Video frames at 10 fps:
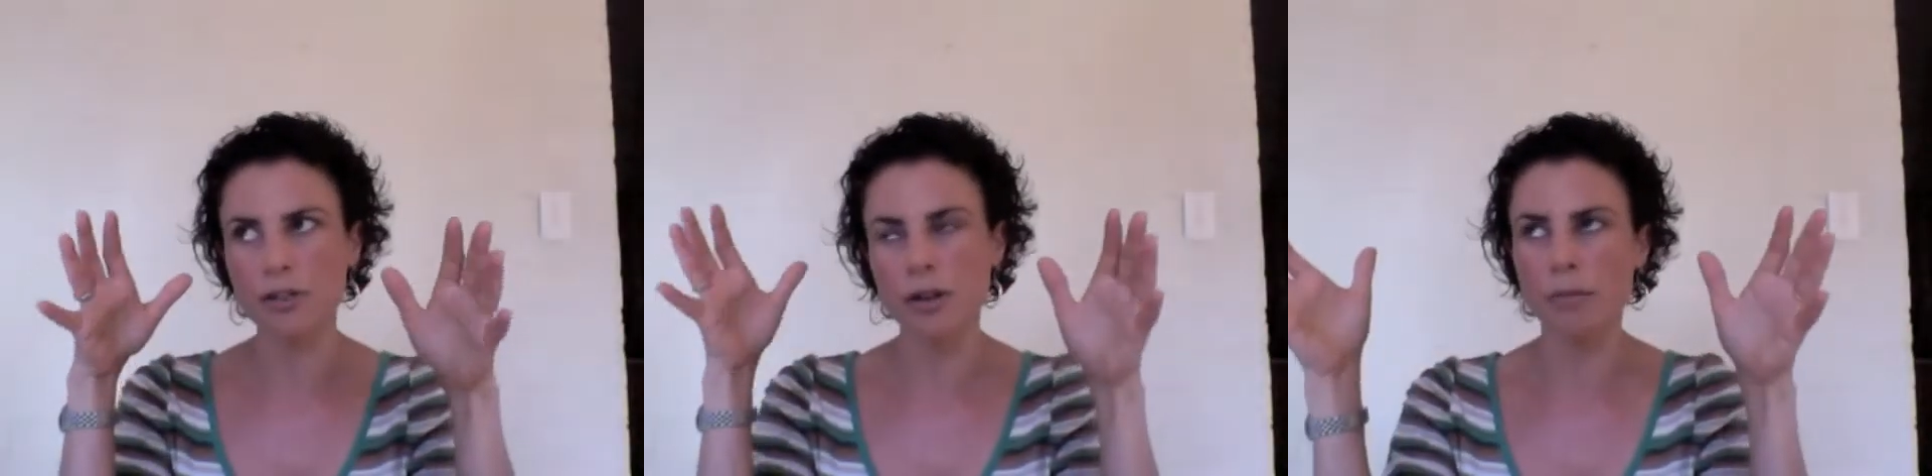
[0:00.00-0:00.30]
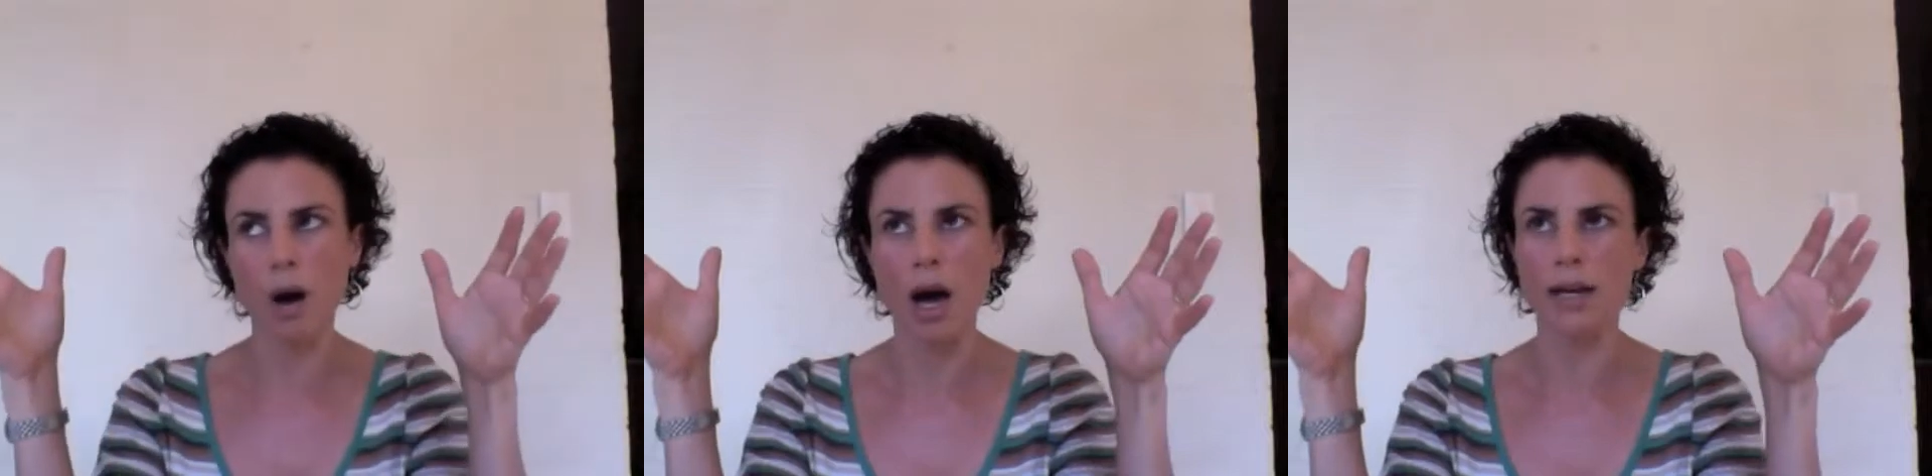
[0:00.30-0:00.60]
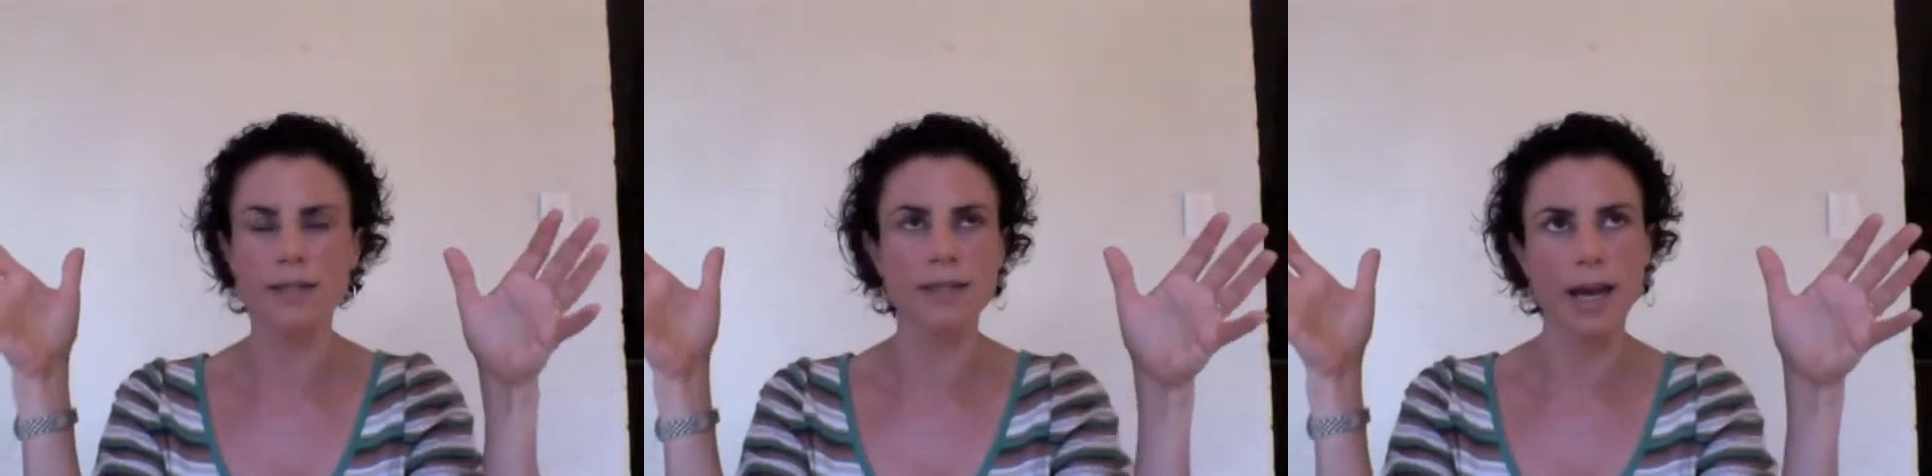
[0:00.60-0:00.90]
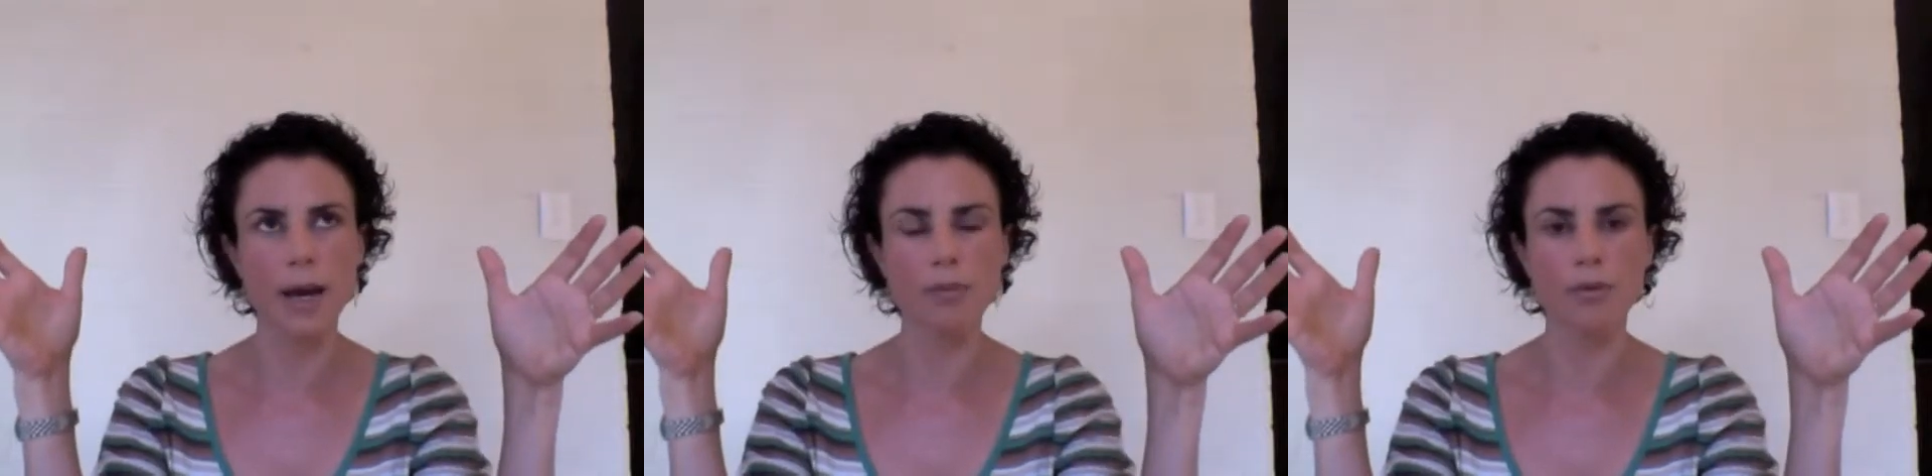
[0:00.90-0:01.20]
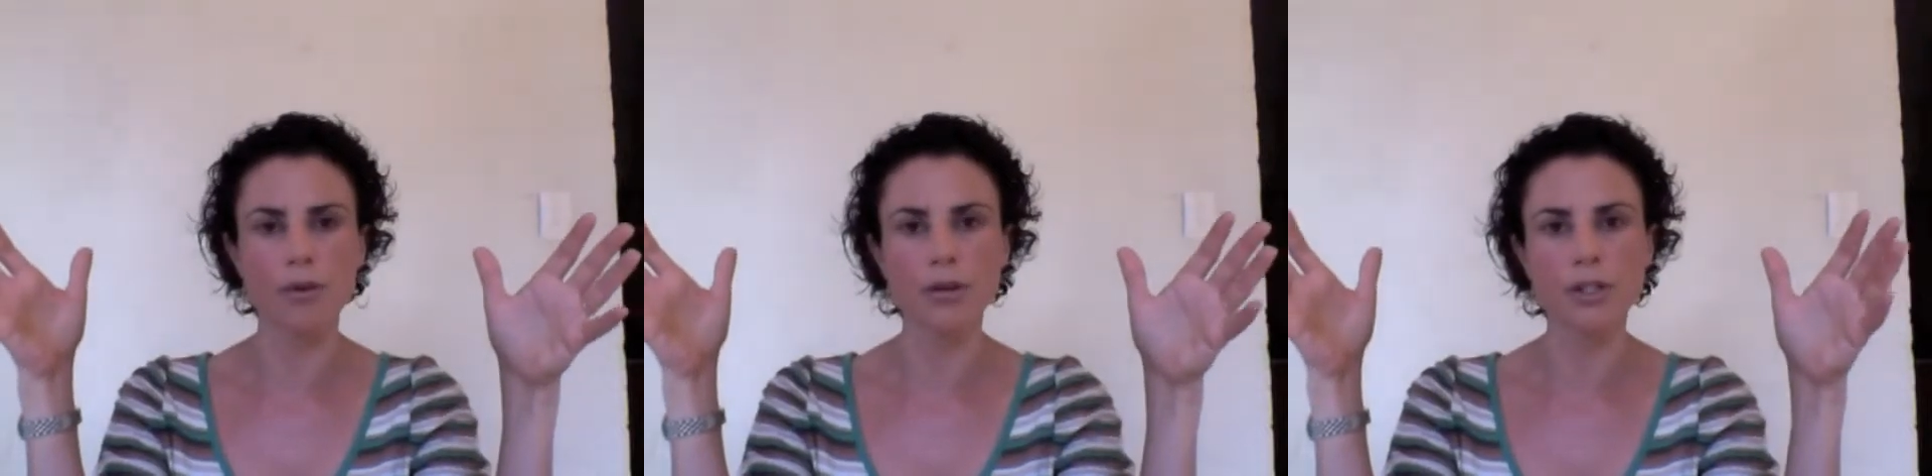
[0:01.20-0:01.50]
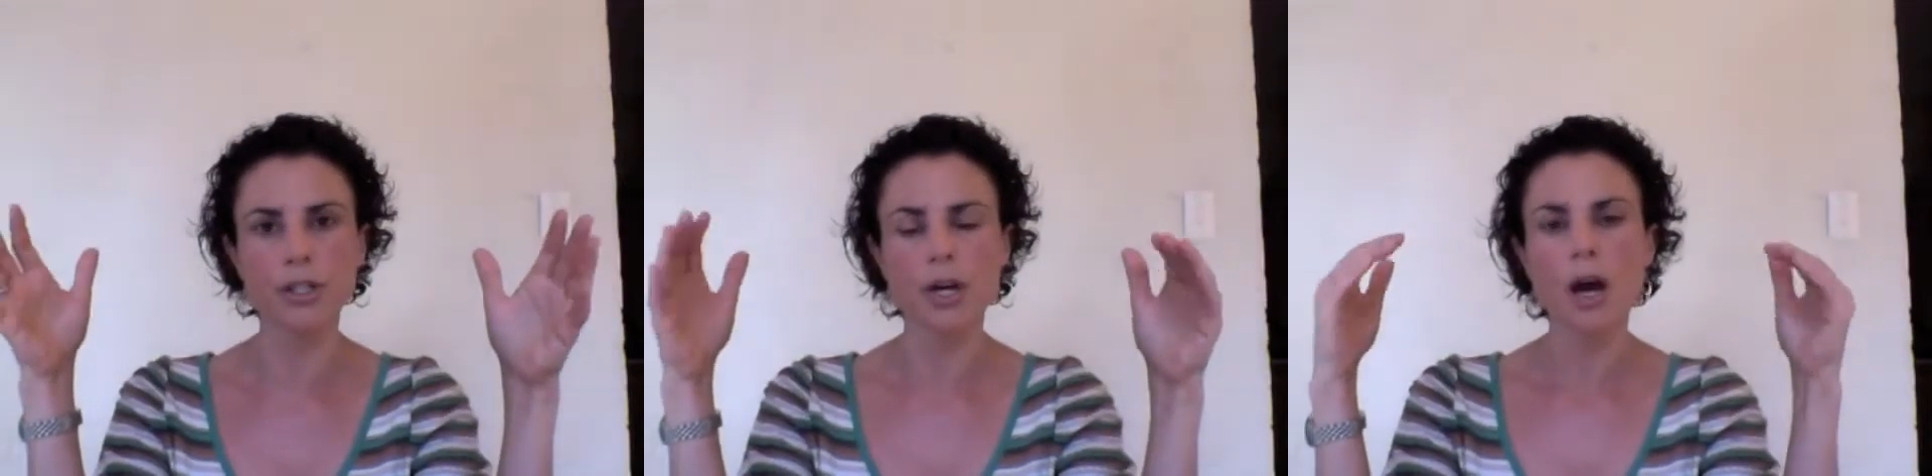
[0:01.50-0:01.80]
and my escape route,